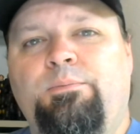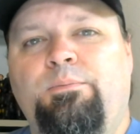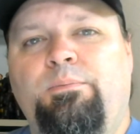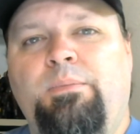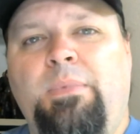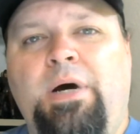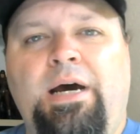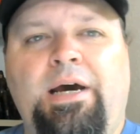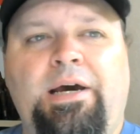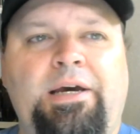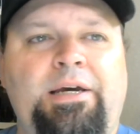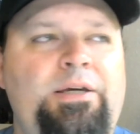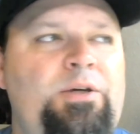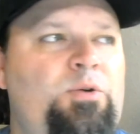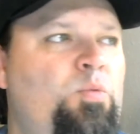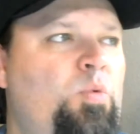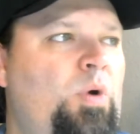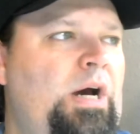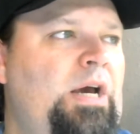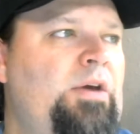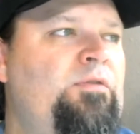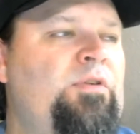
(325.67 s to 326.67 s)
my
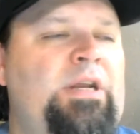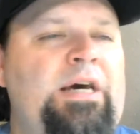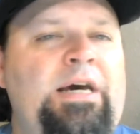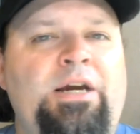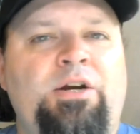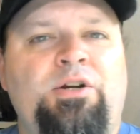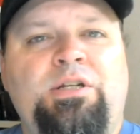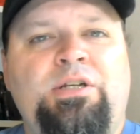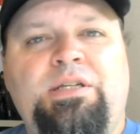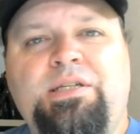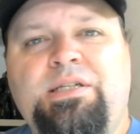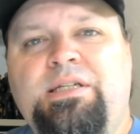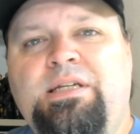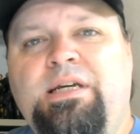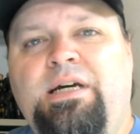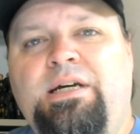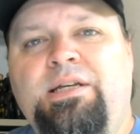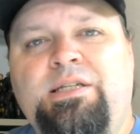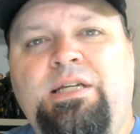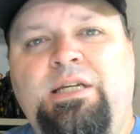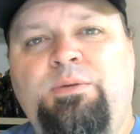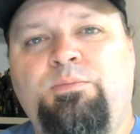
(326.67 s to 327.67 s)
wife and I are
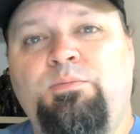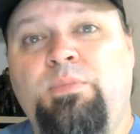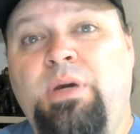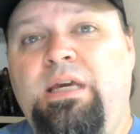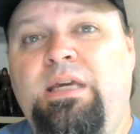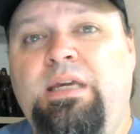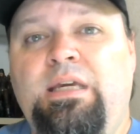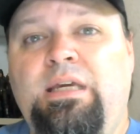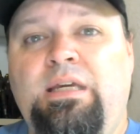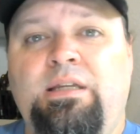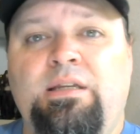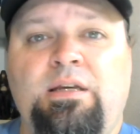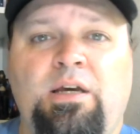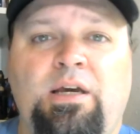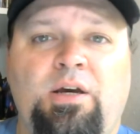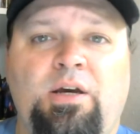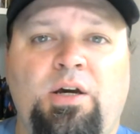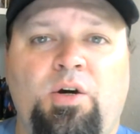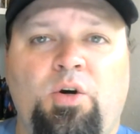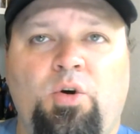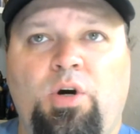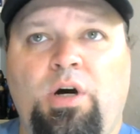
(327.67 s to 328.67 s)
discussing making
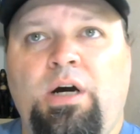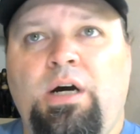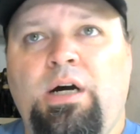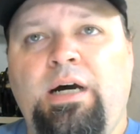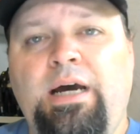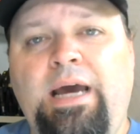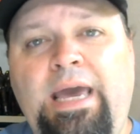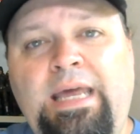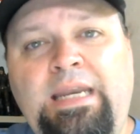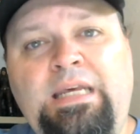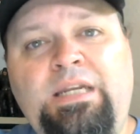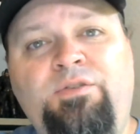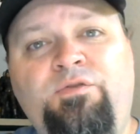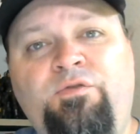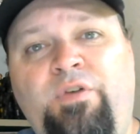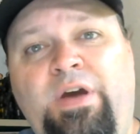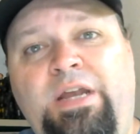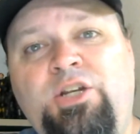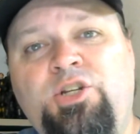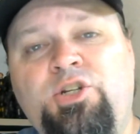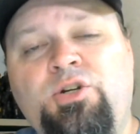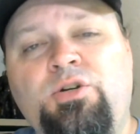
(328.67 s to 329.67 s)
an
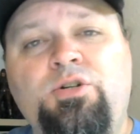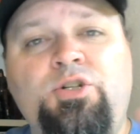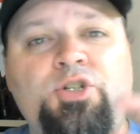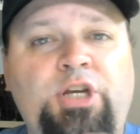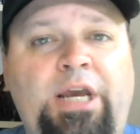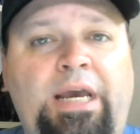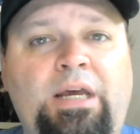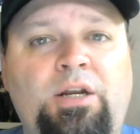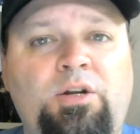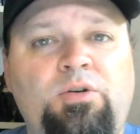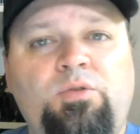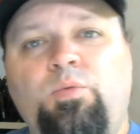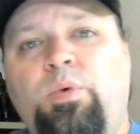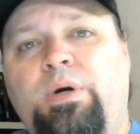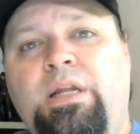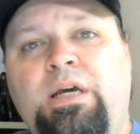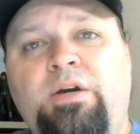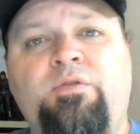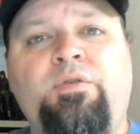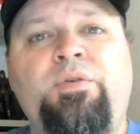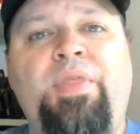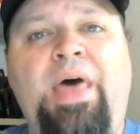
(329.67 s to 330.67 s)
adventure channel,
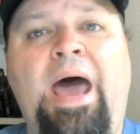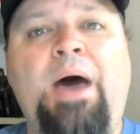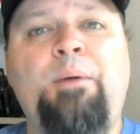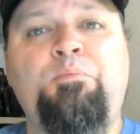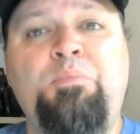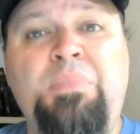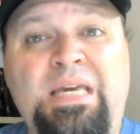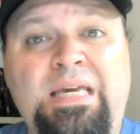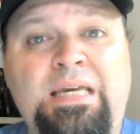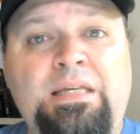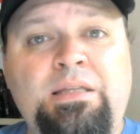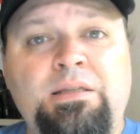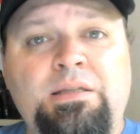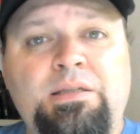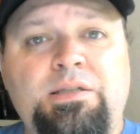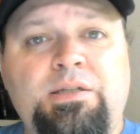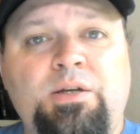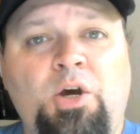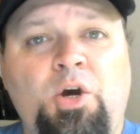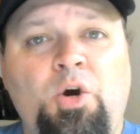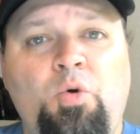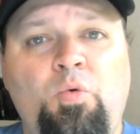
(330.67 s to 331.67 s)
whatever that
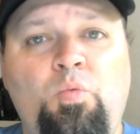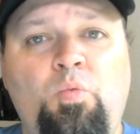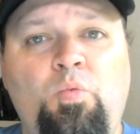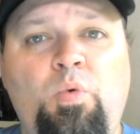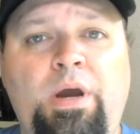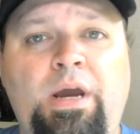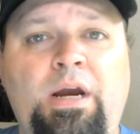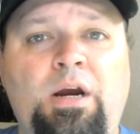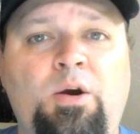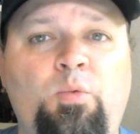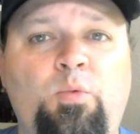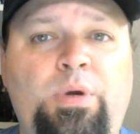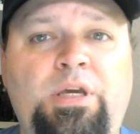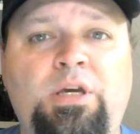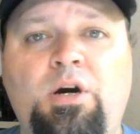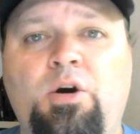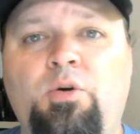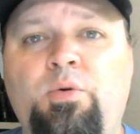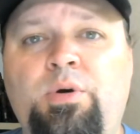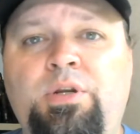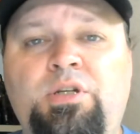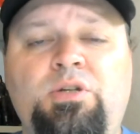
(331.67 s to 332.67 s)
means, where we
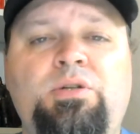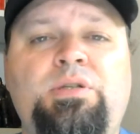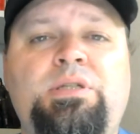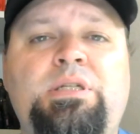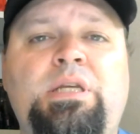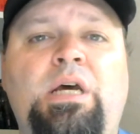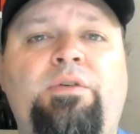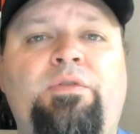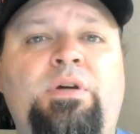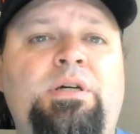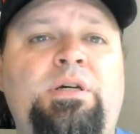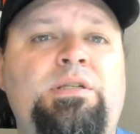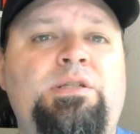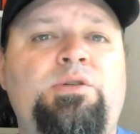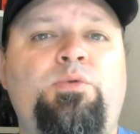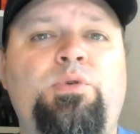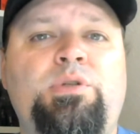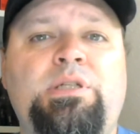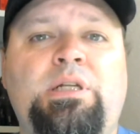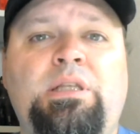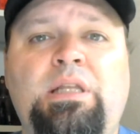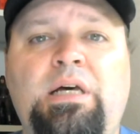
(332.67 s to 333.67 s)
go and do stuff, because it
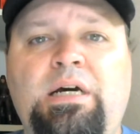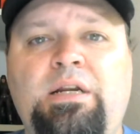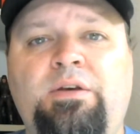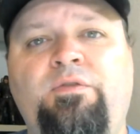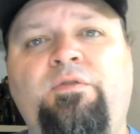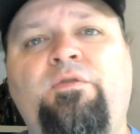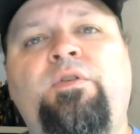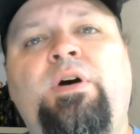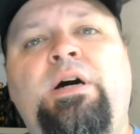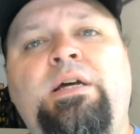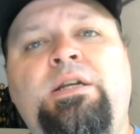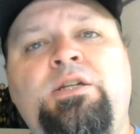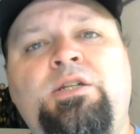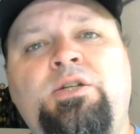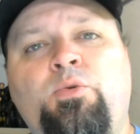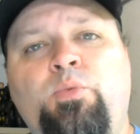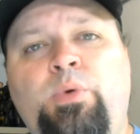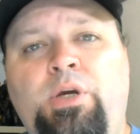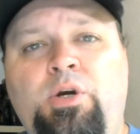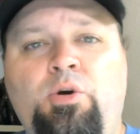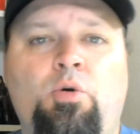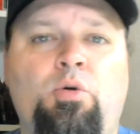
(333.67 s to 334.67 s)
was a lot of fun to
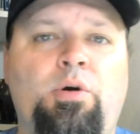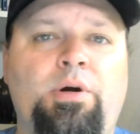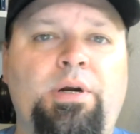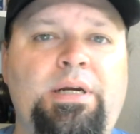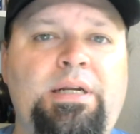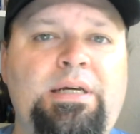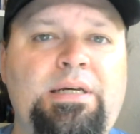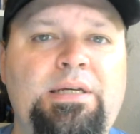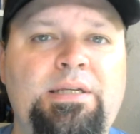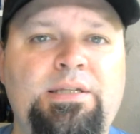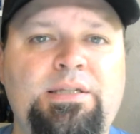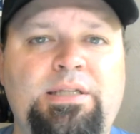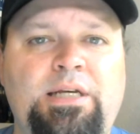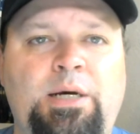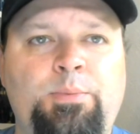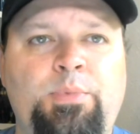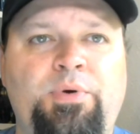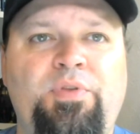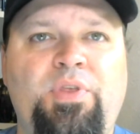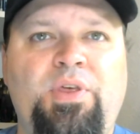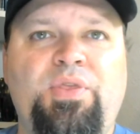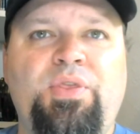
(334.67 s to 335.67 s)
record
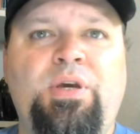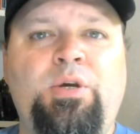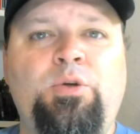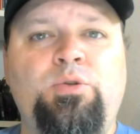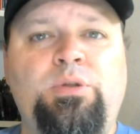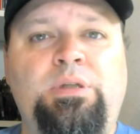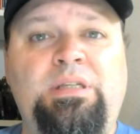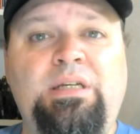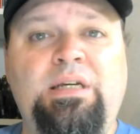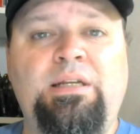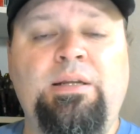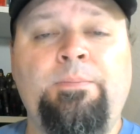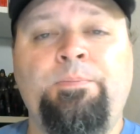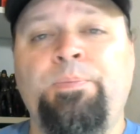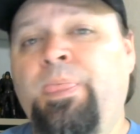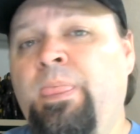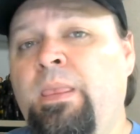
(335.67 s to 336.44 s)
some of the things we did.